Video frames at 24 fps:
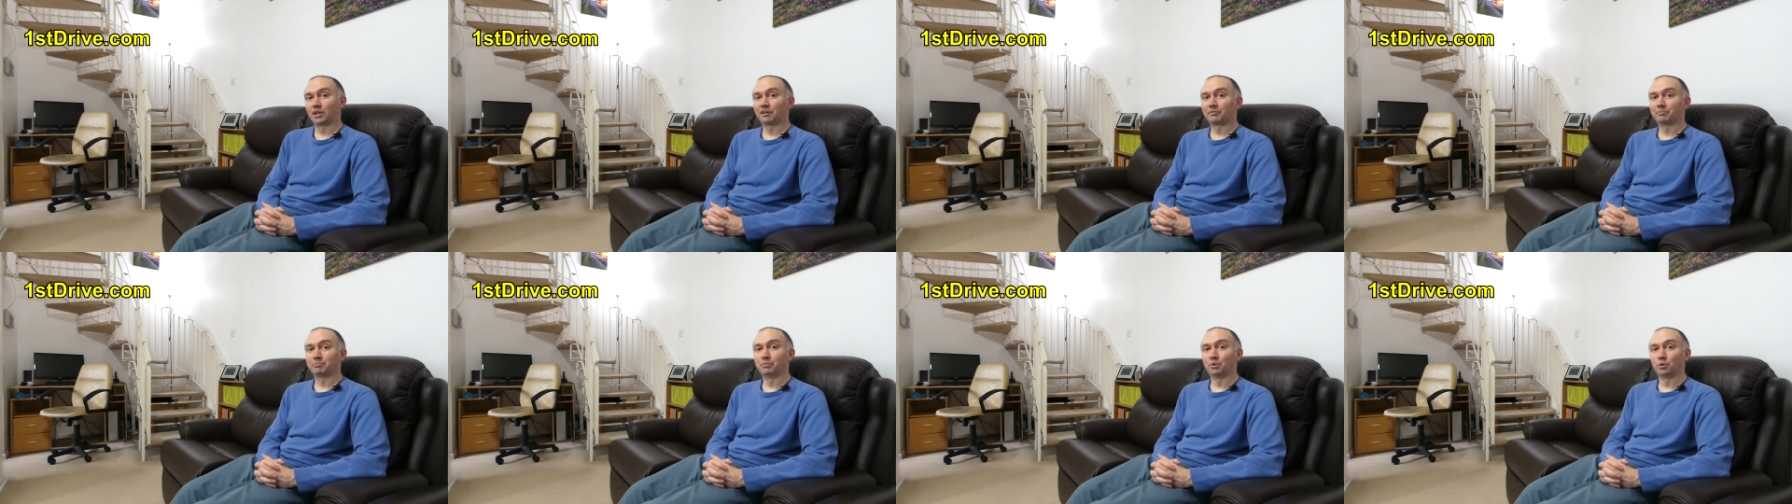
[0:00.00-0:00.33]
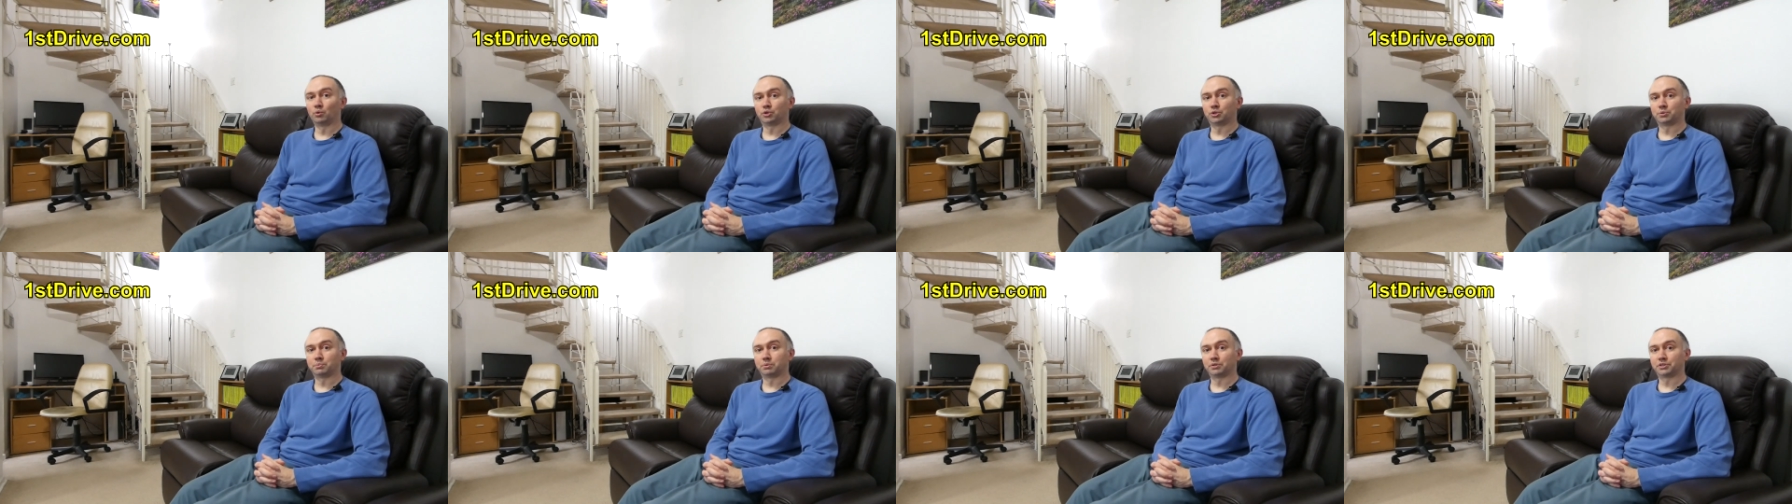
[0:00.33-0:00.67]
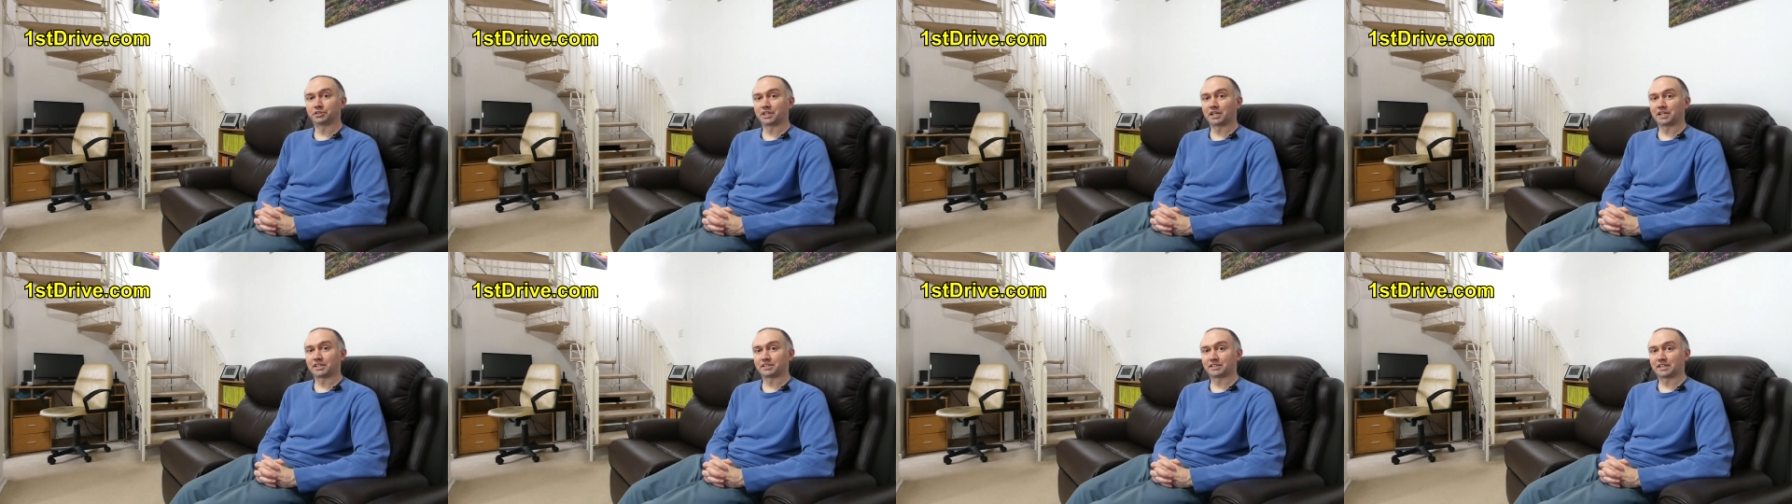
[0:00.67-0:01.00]
have multiple
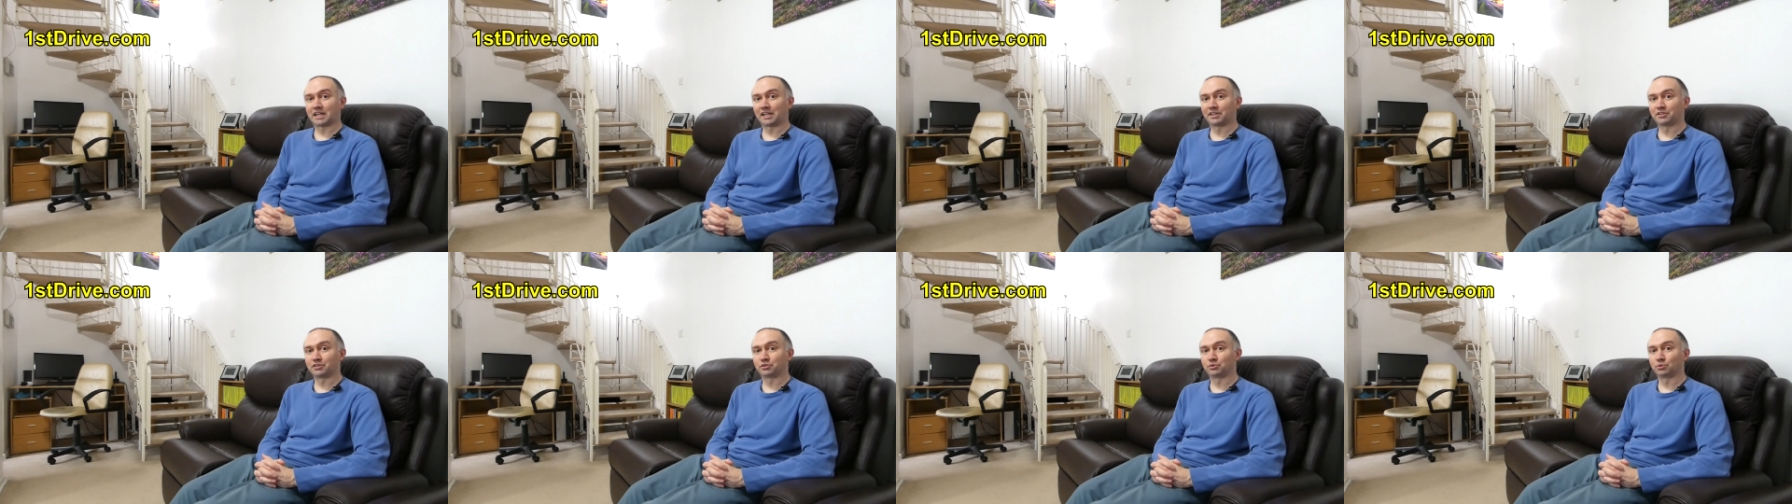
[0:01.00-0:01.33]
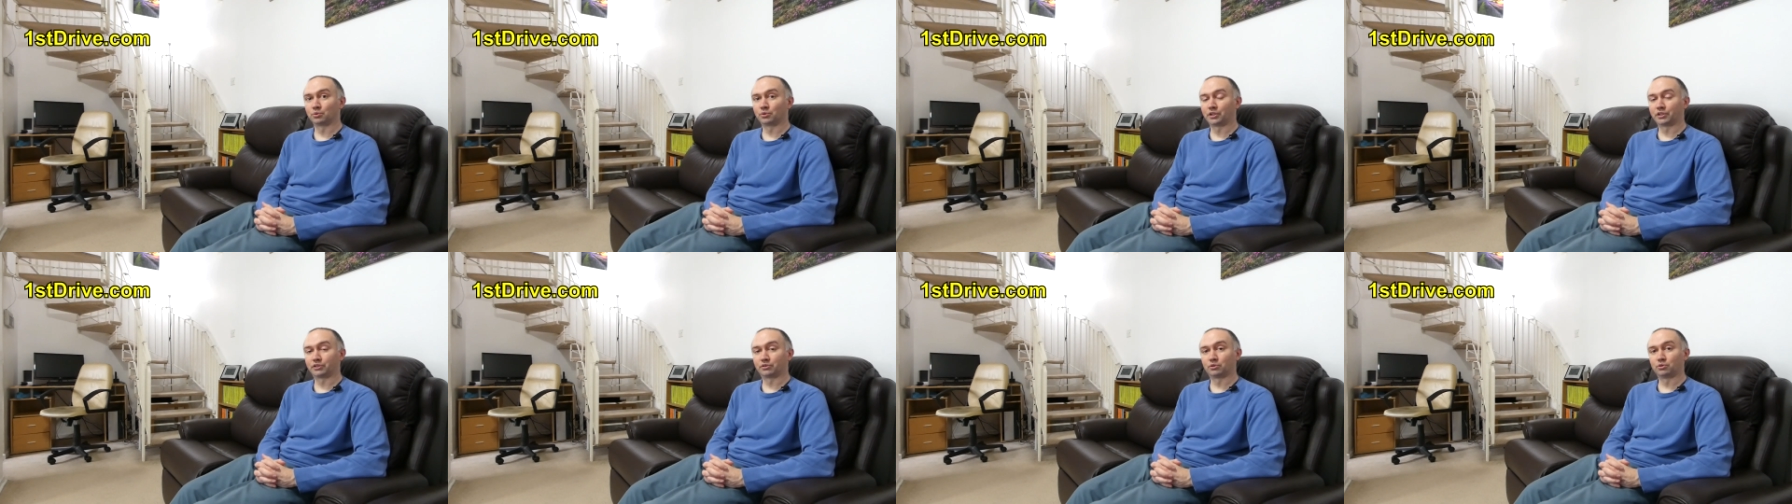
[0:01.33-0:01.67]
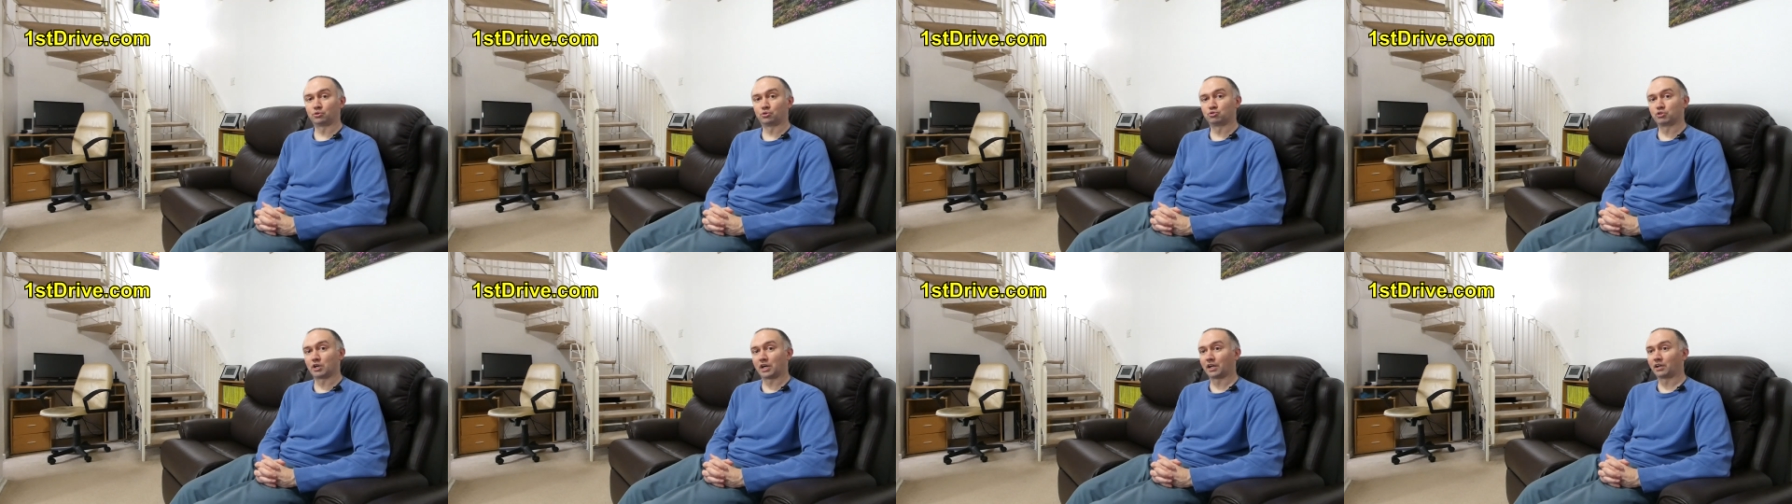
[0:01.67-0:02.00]
tests cancelled. It
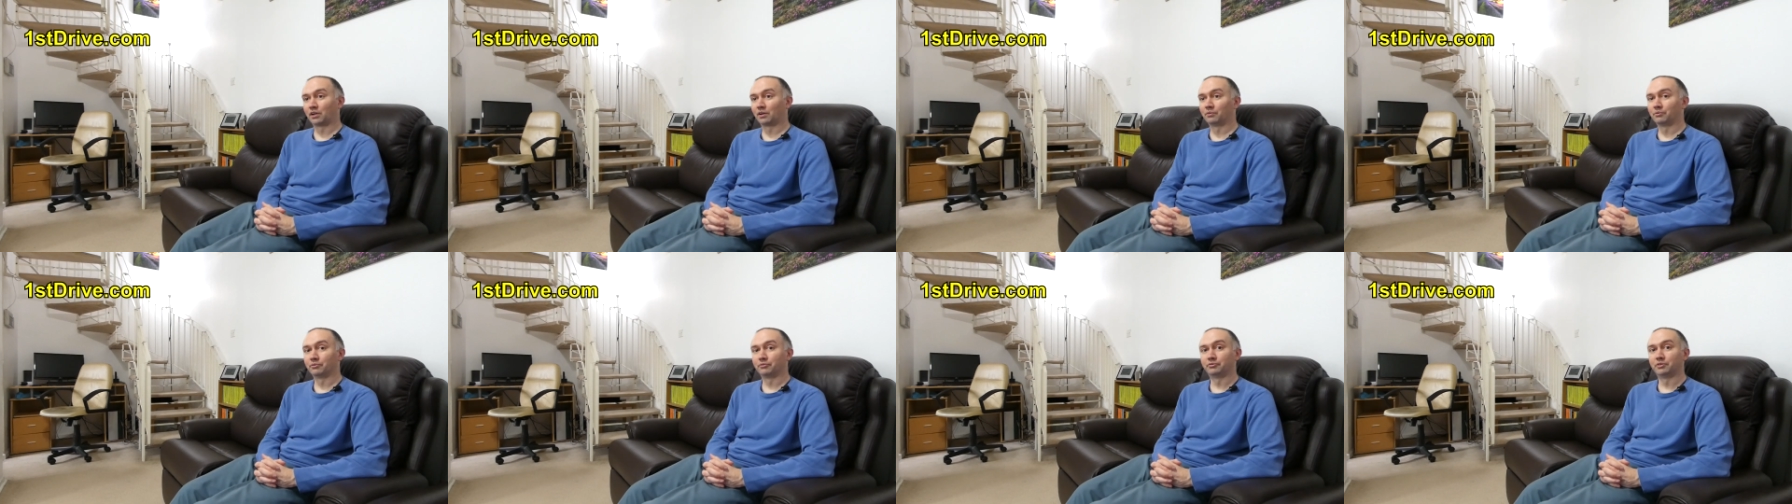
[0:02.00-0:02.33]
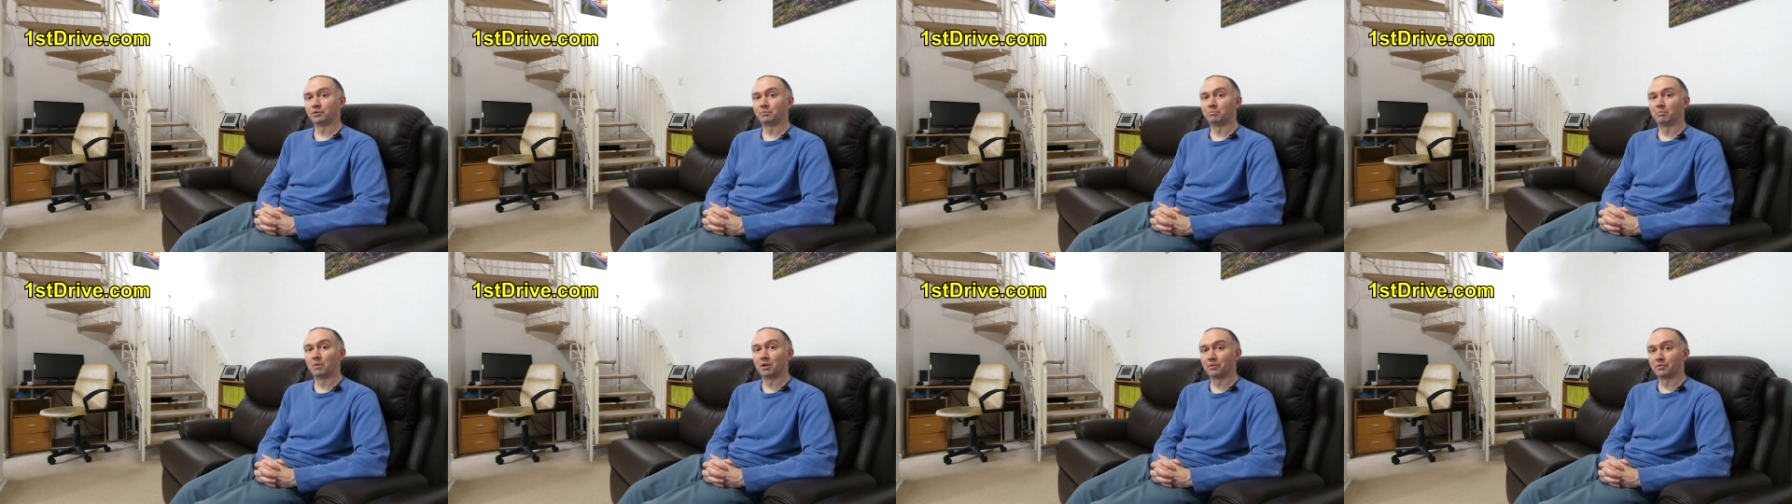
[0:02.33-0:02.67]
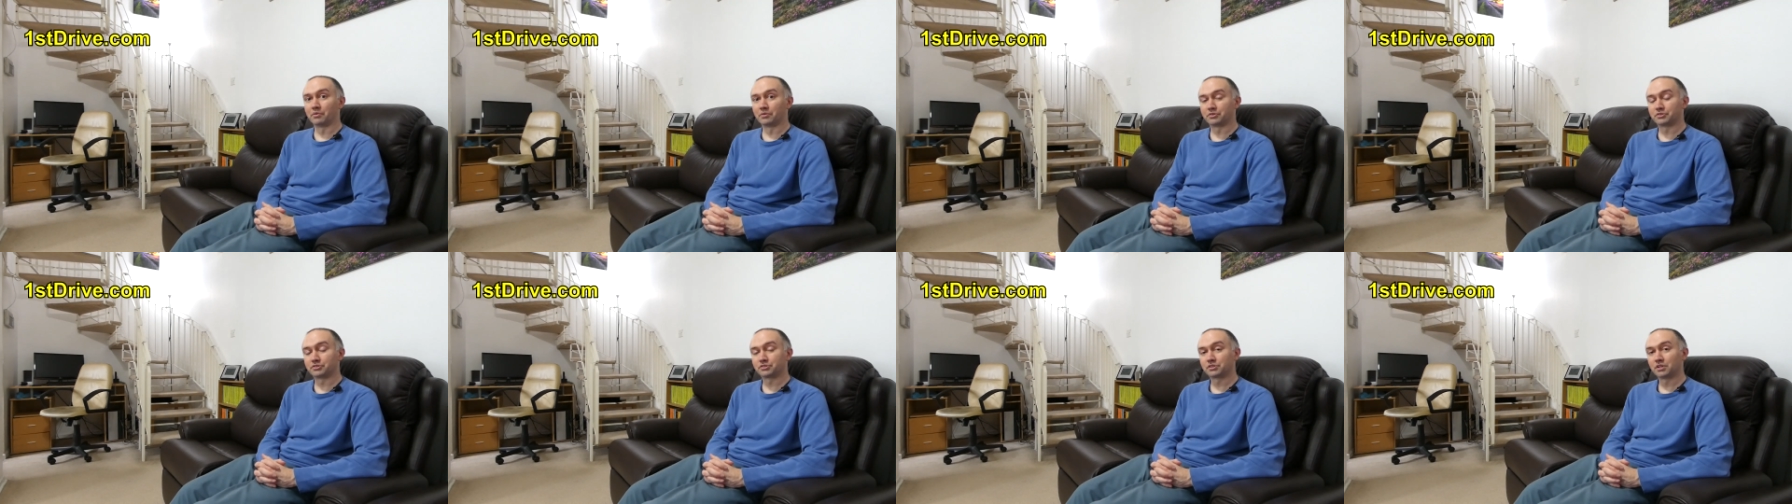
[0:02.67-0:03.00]
could drag on for
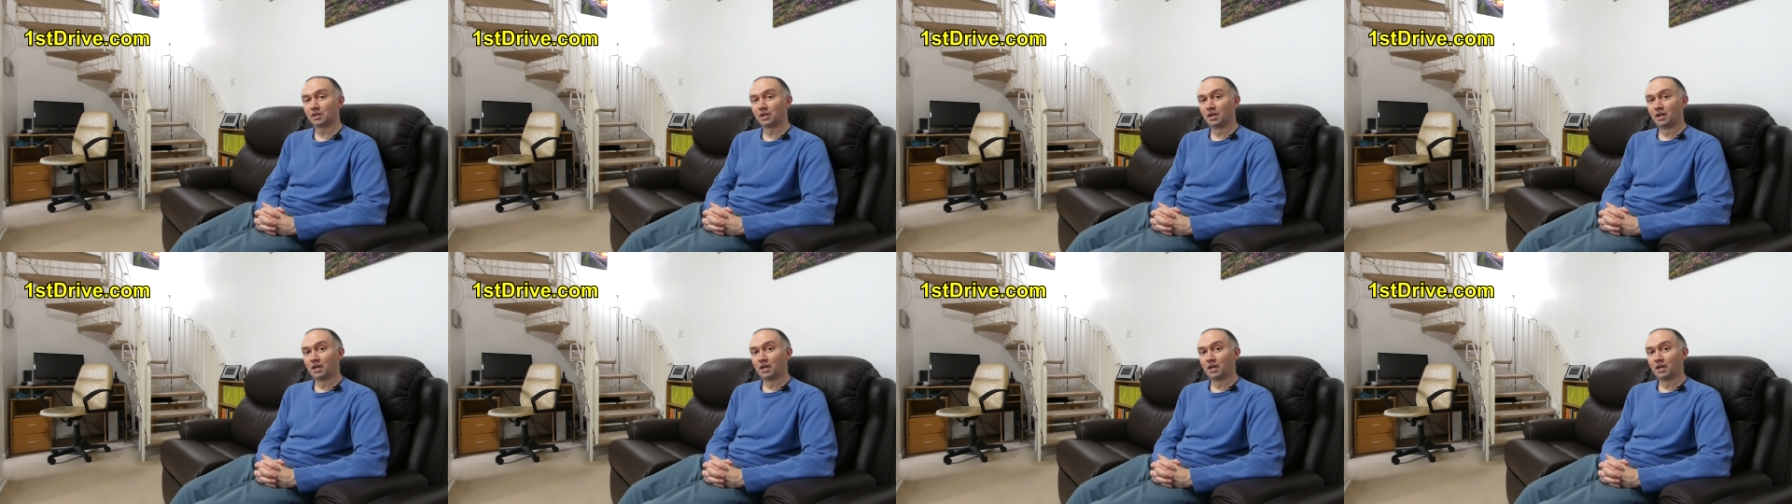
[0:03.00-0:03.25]
months.